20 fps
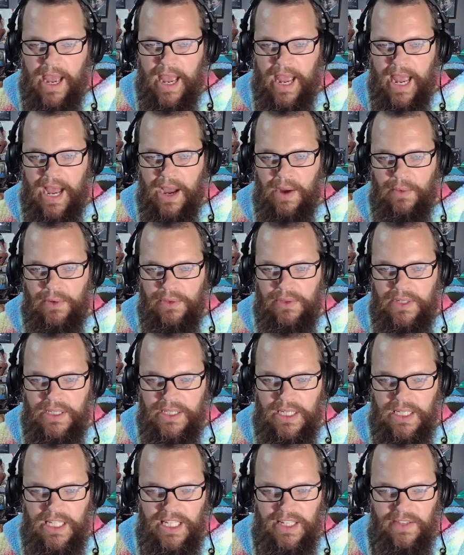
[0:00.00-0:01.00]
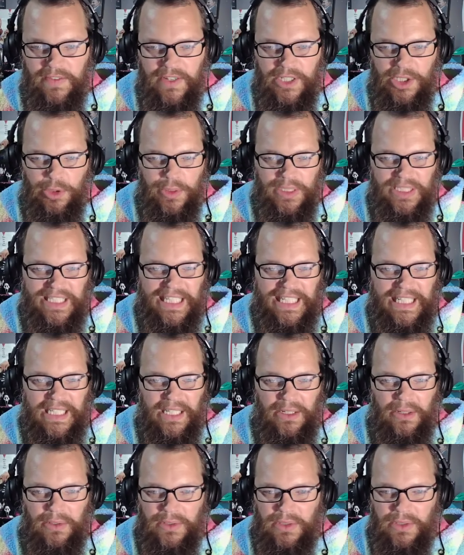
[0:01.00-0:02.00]
how are these individuals
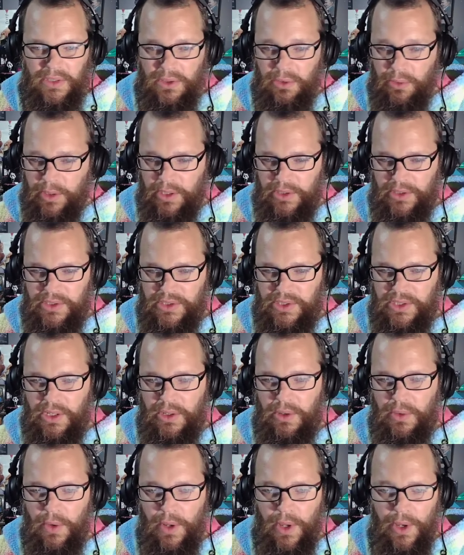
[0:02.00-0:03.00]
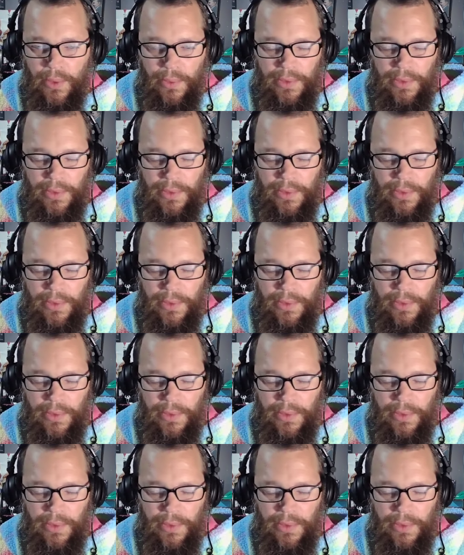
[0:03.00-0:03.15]
continuously going on the show